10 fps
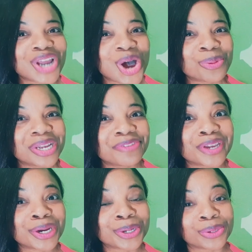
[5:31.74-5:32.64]
Now, if
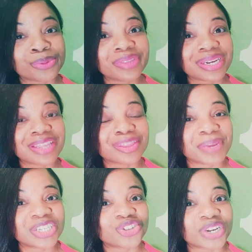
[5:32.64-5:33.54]
you include the length
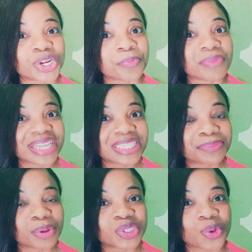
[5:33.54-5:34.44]
metric, your
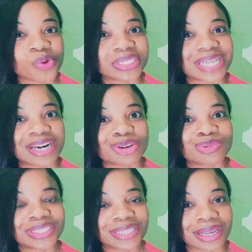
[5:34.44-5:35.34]
maximum score is that of
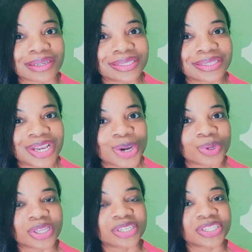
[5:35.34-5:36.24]
6,
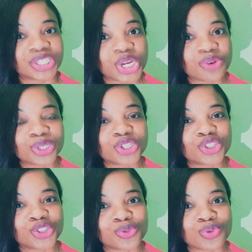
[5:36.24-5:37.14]
with a 0 to
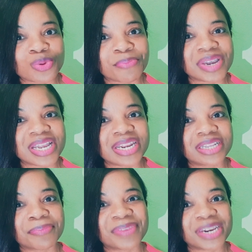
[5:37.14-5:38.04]
2
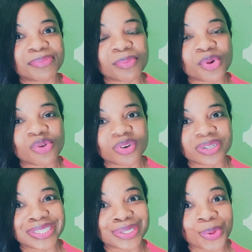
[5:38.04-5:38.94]
meaning the minimum
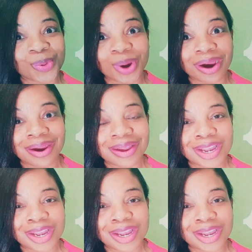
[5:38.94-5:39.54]
overall score,